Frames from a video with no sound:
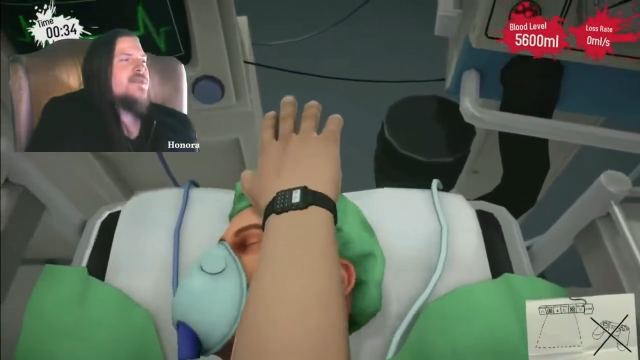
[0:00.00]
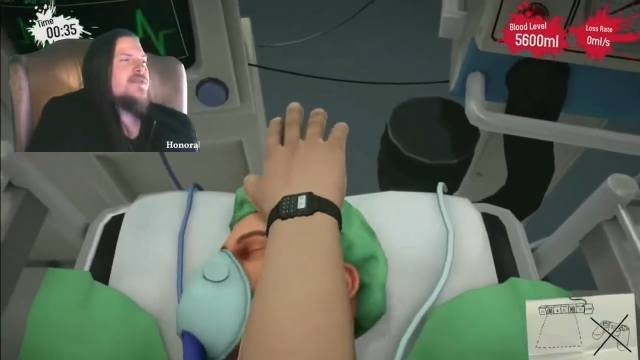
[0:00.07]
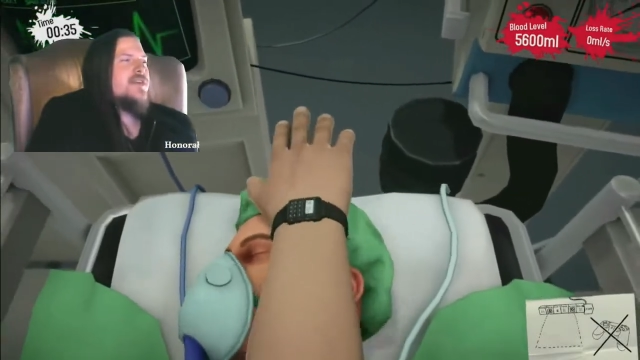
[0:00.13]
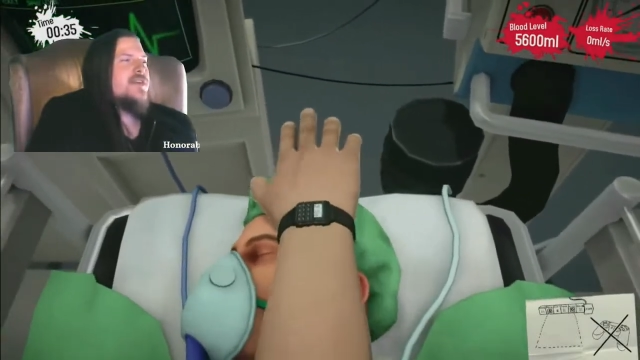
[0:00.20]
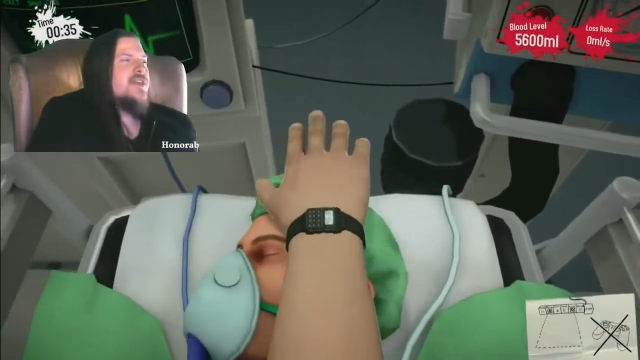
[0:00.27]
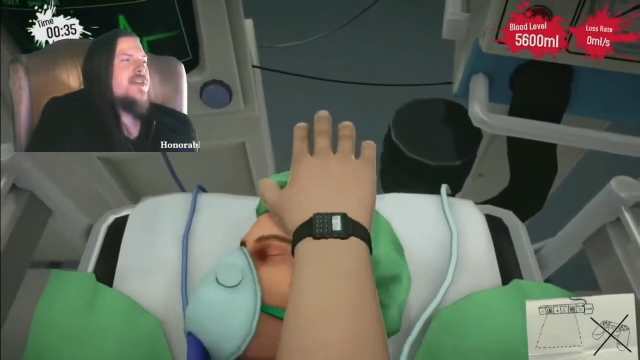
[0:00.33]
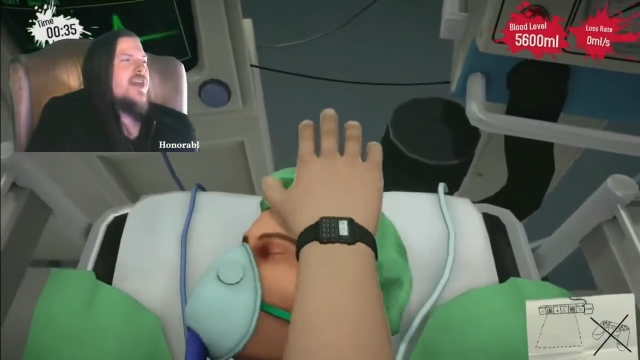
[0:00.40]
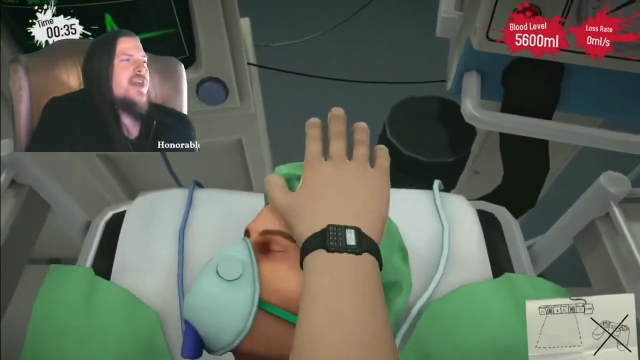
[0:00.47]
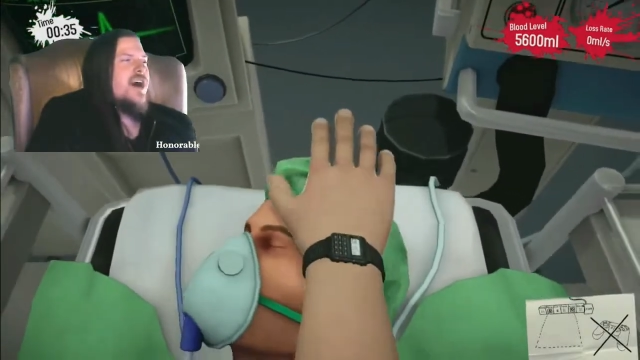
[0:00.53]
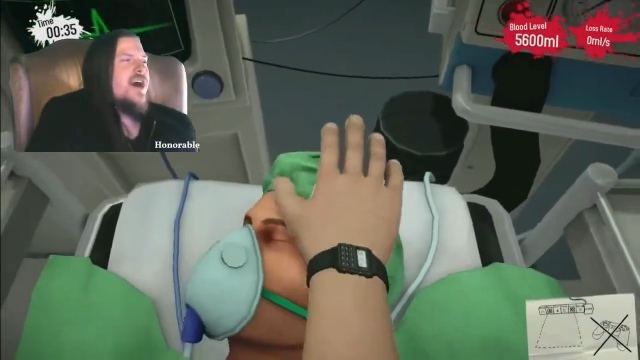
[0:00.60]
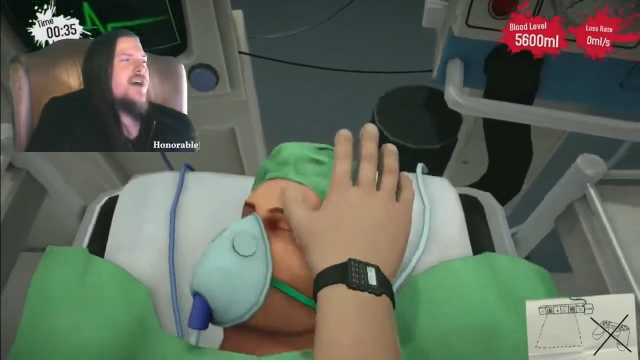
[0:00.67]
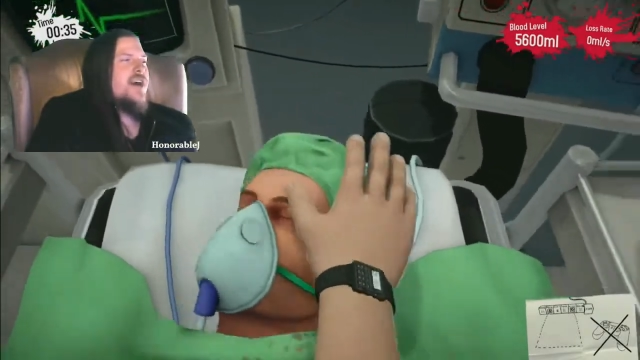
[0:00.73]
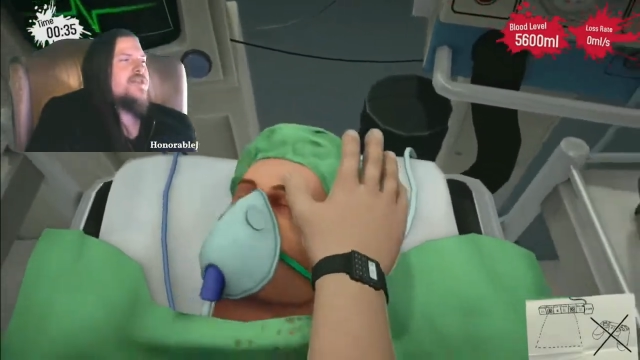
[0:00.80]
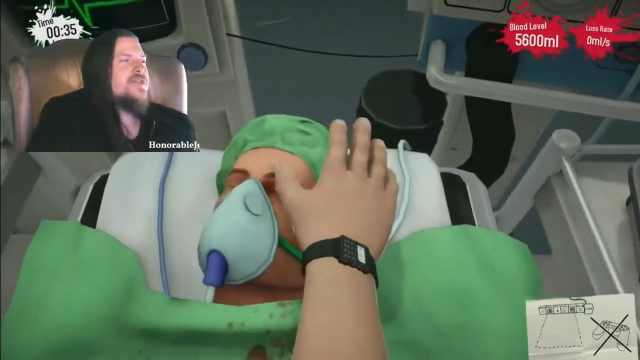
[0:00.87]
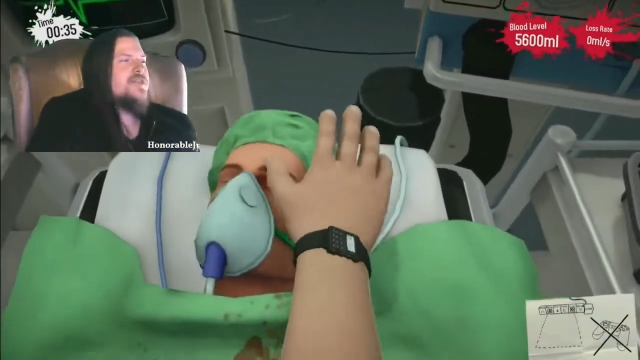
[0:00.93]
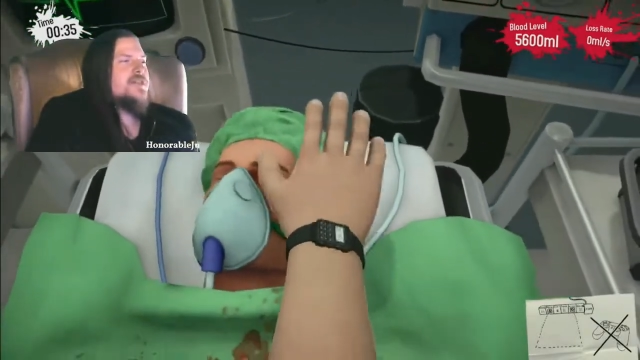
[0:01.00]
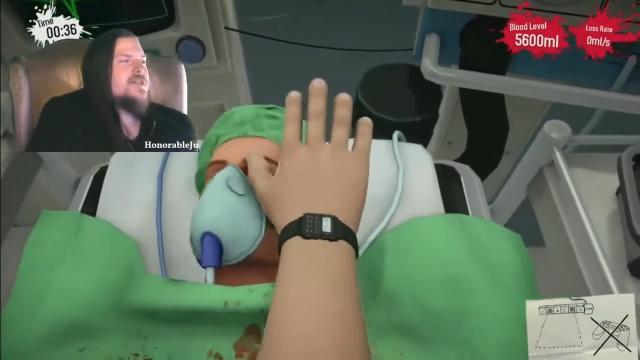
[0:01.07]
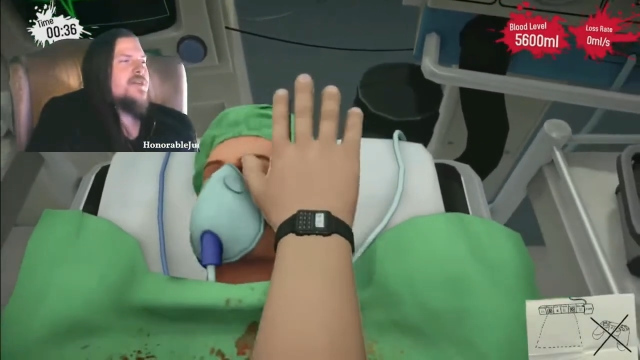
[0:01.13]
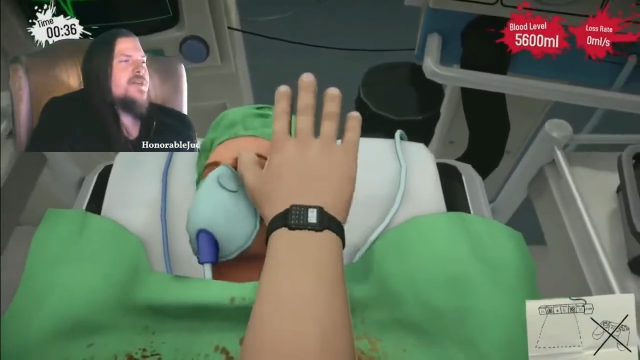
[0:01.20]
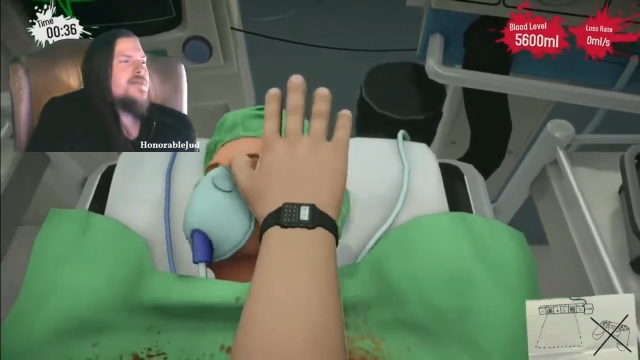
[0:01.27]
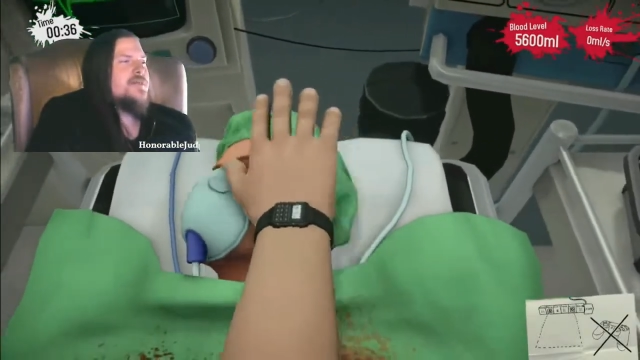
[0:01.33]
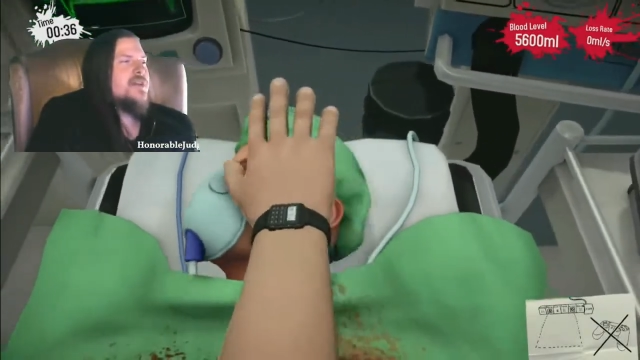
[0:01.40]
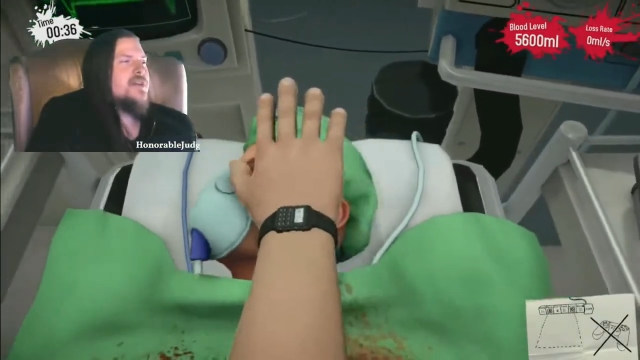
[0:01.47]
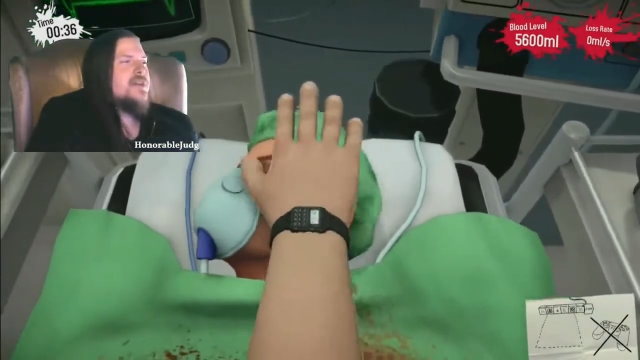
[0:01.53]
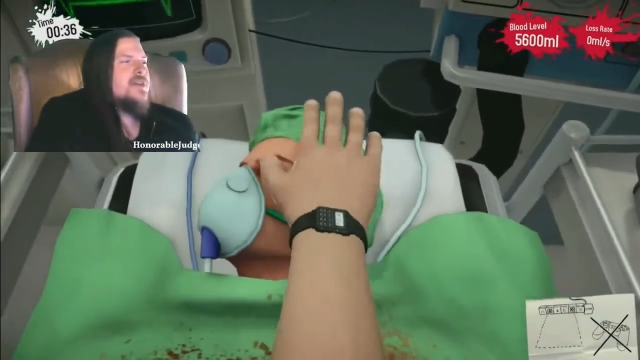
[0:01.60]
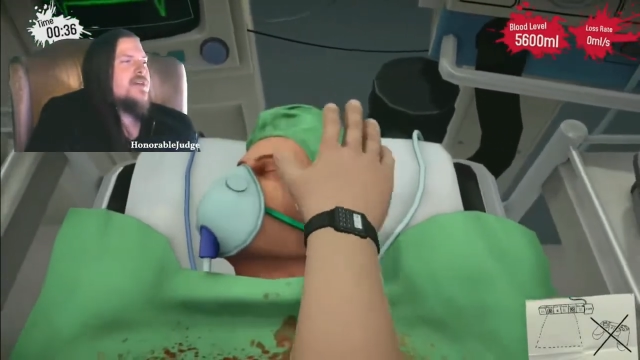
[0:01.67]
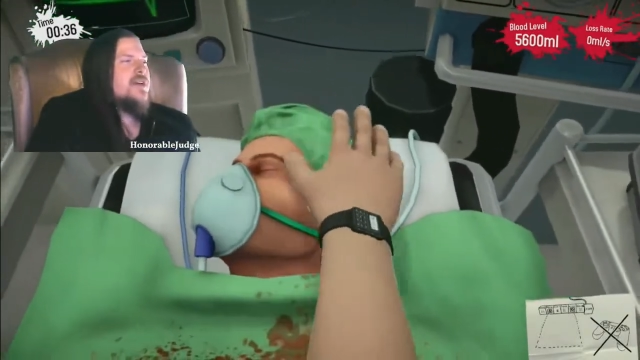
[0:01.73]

of cloth or something.